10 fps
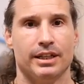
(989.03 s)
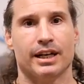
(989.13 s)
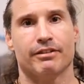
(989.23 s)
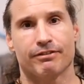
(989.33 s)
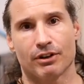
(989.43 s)

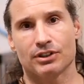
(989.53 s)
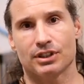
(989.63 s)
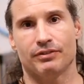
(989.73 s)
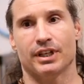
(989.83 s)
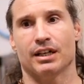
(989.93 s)
yeah, at
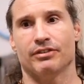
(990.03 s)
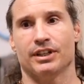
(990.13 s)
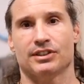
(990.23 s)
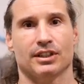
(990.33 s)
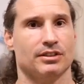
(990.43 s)
first, if you have
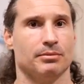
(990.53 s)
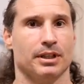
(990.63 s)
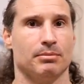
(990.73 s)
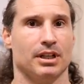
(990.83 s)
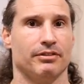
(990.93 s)
an excessive
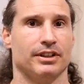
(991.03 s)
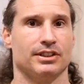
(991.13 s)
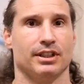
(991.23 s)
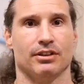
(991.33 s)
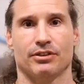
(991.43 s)
amount of body
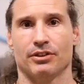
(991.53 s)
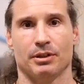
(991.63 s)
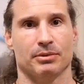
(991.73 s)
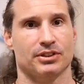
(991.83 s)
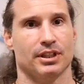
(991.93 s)
fat, say you're
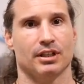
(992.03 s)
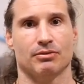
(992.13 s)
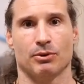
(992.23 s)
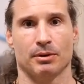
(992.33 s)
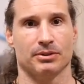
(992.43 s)
30%
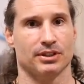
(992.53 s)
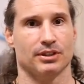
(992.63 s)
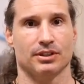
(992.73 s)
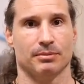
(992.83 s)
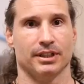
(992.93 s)
or 40%
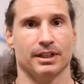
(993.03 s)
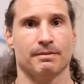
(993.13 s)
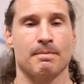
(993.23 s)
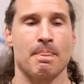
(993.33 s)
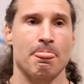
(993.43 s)
or something like
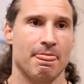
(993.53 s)
that,